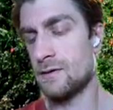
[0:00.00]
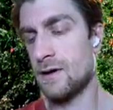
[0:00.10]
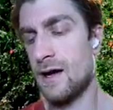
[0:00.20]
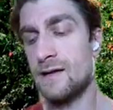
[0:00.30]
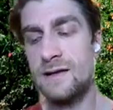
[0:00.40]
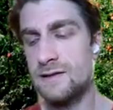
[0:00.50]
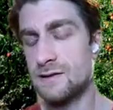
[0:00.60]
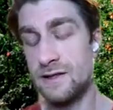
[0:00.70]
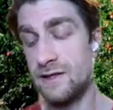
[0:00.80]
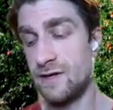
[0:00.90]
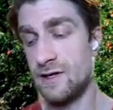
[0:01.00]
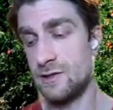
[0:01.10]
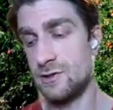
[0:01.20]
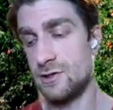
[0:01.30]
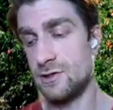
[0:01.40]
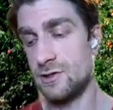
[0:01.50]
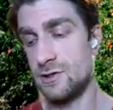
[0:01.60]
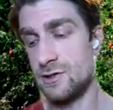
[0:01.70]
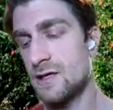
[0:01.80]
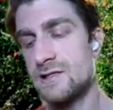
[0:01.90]
I like to leave it at just
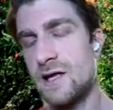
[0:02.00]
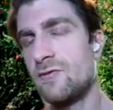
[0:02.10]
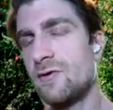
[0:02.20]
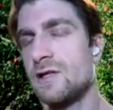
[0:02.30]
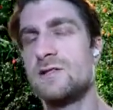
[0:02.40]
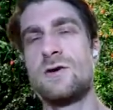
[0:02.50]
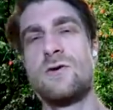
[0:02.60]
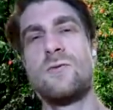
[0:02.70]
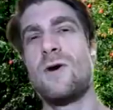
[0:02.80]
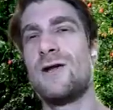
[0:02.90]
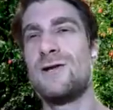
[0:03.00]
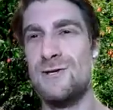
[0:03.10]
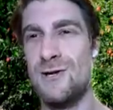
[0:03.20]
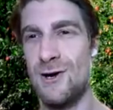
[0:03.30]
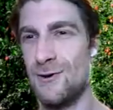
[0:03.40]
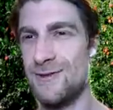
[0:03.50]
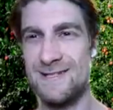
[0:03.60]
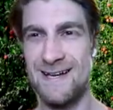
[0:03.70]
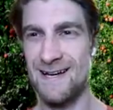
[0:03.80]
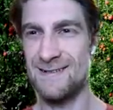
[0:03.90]
because they really don't want to know the
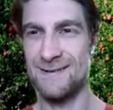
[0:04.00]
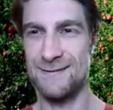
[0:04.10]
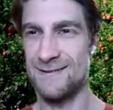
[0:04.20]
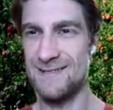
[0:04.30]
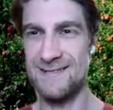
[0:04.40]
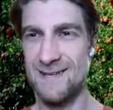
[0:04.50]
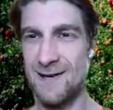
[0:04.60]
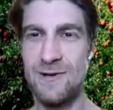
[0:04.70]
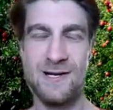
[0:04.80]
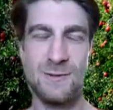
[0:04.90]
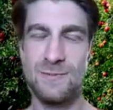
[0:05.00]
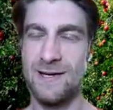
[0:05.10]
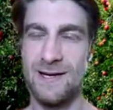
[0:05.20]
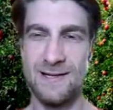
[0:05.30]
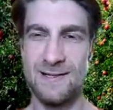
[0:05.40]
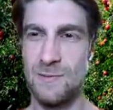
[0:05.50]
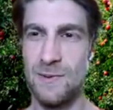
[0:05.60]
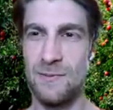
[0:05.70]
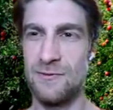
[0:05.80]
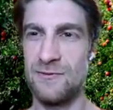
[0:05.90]
technical details. I've been explaining it to
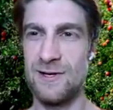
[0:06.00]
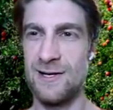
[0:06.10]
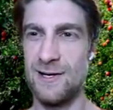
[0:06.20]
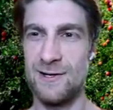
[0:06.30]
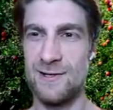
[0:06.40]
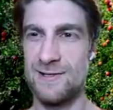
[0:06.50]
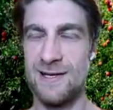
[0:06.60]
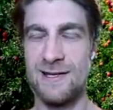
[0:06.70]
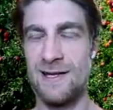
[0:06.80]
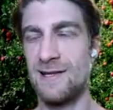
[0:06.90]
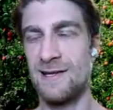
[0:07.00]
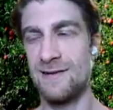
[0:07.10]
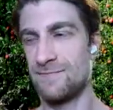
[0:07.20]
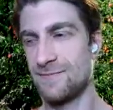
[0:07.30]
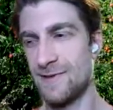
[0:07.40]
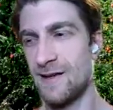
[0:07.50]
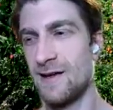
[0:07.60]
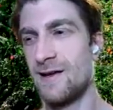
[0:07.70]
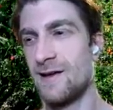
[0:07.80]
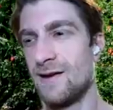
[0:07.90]
people for years, and
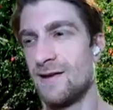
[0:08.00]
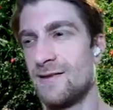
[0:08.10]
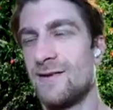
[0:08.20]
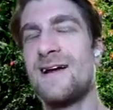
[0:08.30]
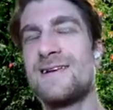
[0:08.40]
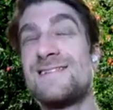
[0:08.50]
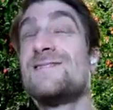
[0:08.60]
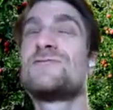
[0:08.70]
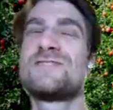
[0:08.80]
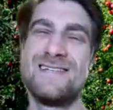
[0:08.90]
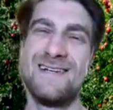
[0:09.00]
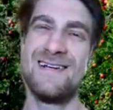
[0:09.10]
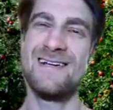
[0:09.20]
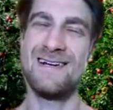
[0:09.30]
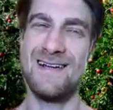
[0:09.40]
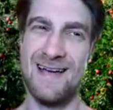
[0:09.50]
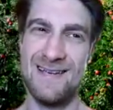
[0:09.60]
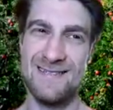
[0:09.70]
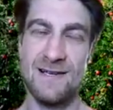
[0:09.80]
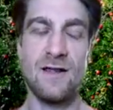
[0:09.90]
they're not as interested in it
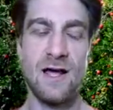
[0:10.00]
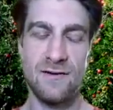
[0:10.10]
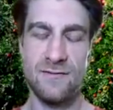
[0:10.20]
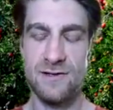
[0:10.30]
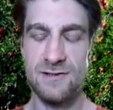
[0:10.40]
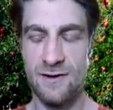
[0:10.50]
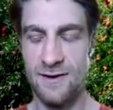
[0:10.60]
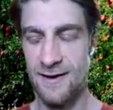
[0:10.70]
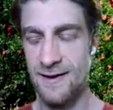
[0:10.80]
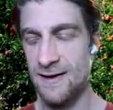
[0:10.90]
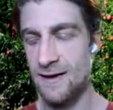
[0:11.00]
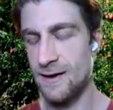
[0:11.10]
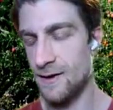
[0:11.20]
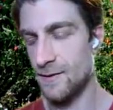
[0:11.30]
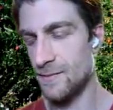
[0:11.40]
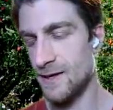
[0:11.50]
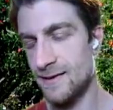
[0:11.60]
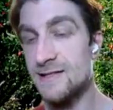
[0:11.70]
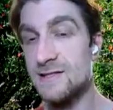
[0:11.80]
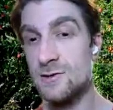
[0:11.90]
as a lot of us are, and
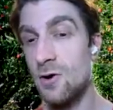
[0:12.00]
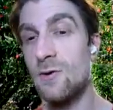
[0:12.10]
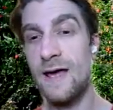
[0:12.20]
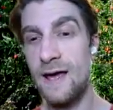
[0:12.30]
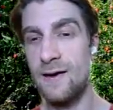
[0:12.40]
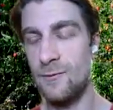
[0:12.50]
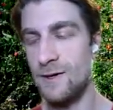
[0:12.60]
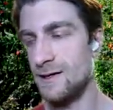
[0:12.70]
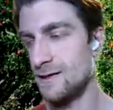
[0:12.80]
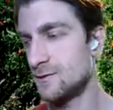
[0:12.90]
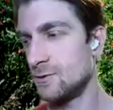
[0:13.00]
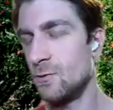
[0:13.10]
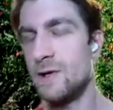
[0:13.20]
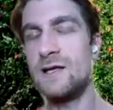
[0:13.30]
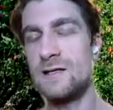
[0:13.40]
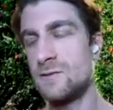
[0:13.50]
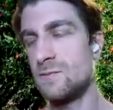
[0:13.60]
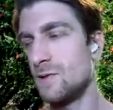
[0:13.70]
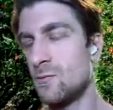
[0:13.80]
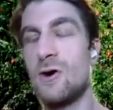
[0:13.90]
that's okay. We need to
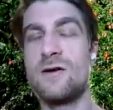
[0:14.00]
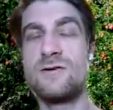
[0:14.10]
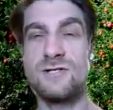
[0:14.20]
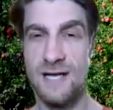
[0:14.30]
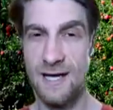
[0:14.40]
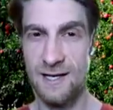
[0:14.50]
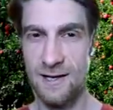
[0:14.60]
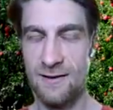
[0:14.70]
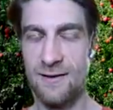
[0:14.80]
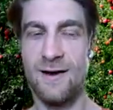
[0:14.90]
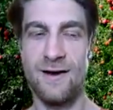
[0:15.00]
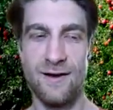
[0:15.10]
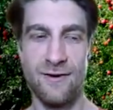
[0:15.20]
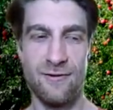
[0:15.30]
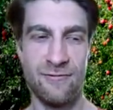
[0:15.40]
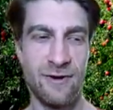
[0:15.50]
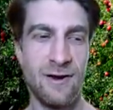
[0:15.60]
be more understanding of